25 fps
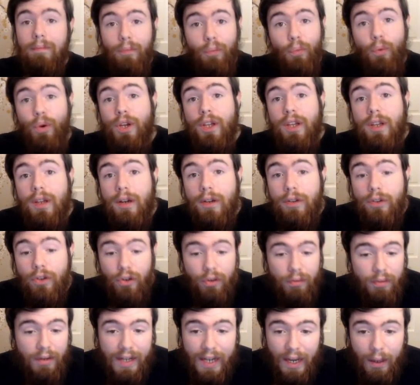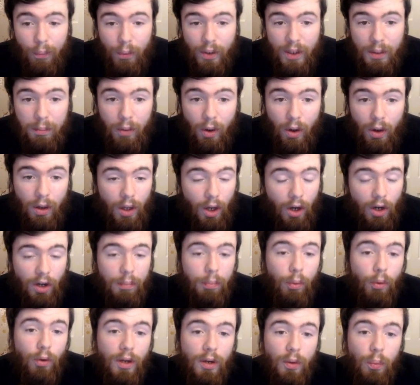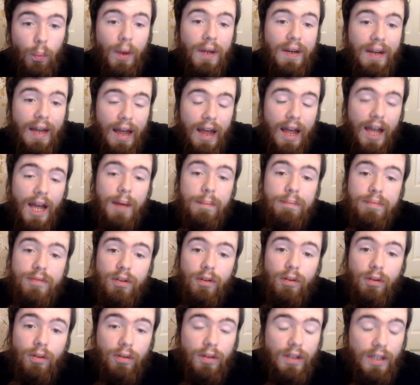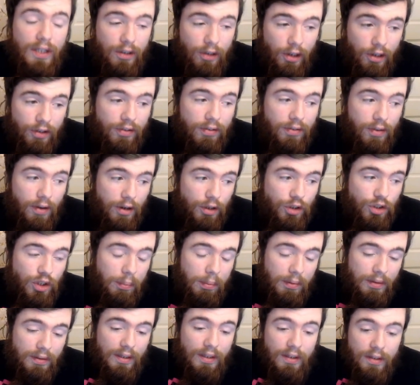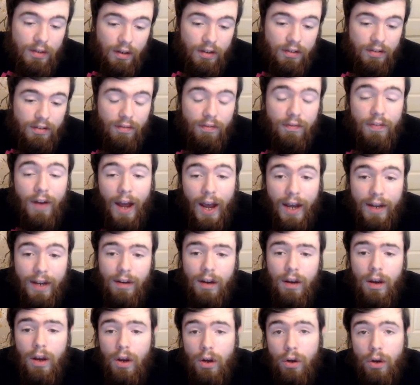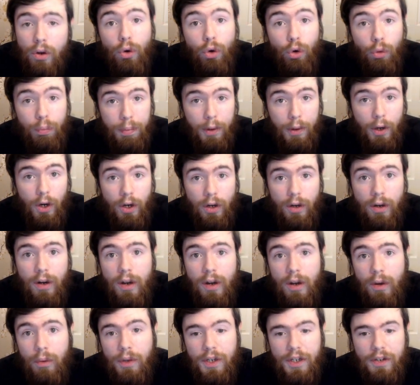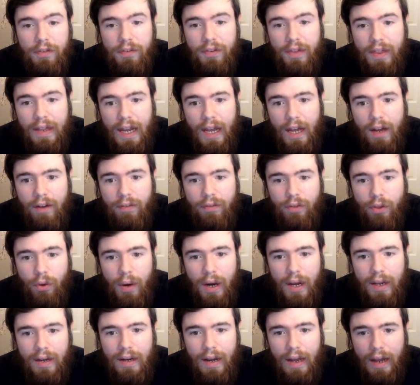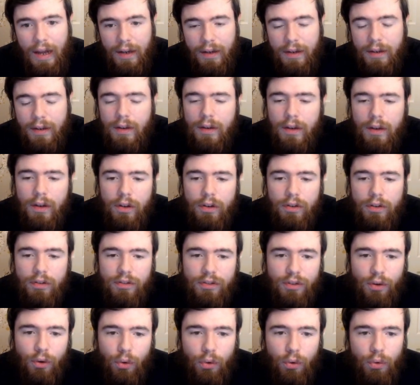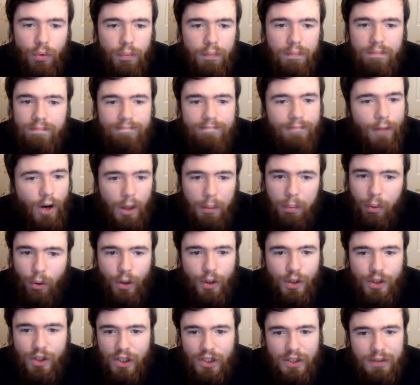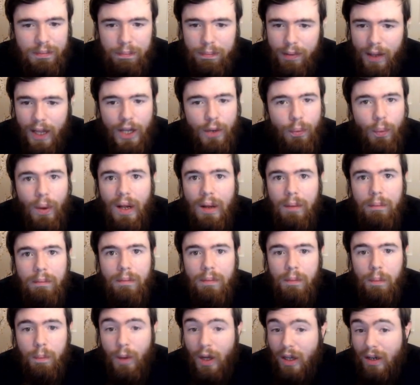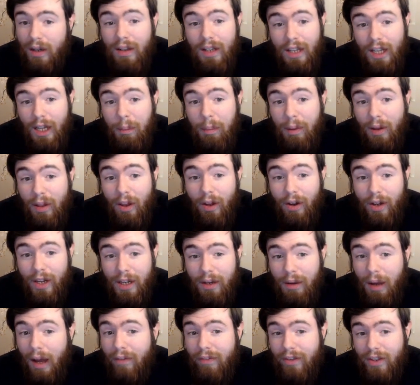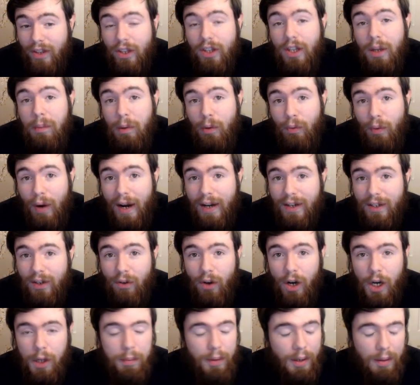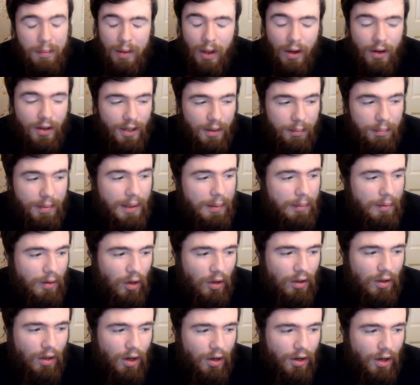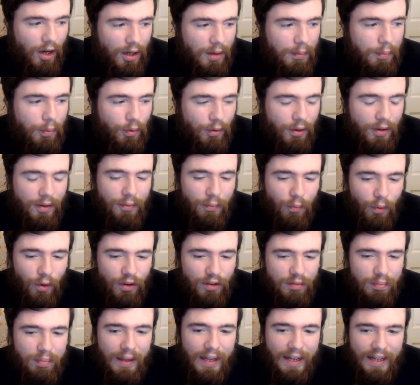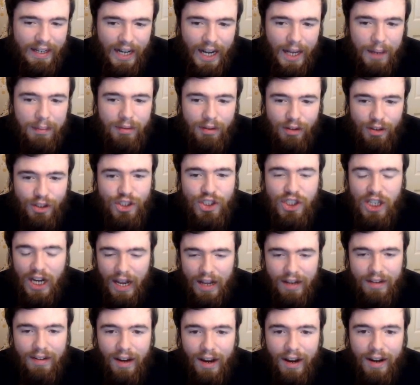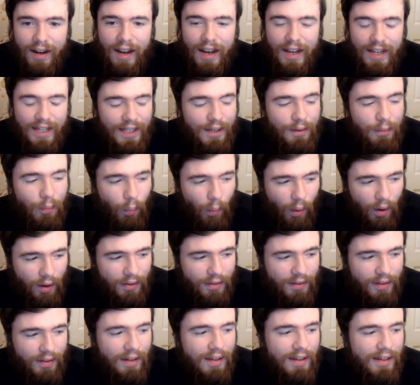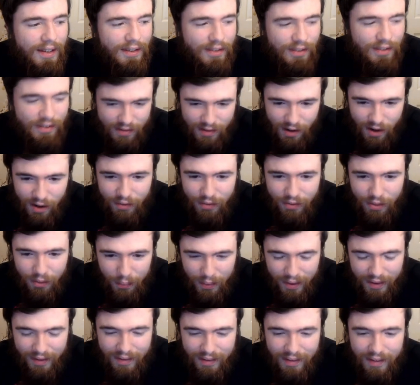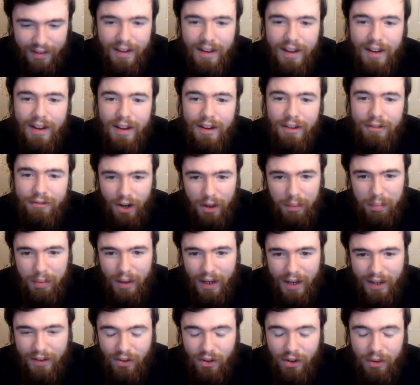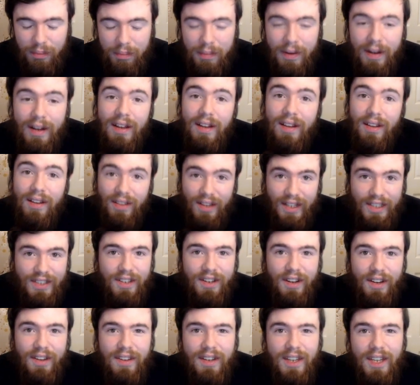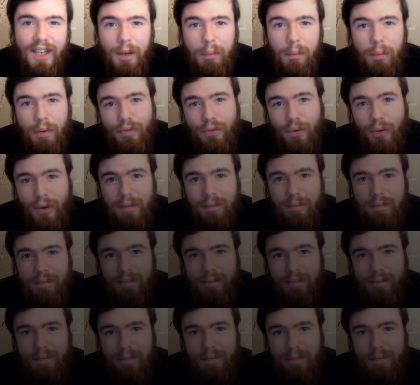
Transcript: What are you going to do? You can't win them all. Our opponent went absolutely nuts there. Triple D does, in fact, go burr whenever they have the right hand. So our opponent just played well. Got a little bit lucky having the double Ragnarok, but I'm not going to blame it on luck. Our opponent was playing an absolute Chad deck, and he won. He deserved the win. Fair play to him. Let's get into game number 4.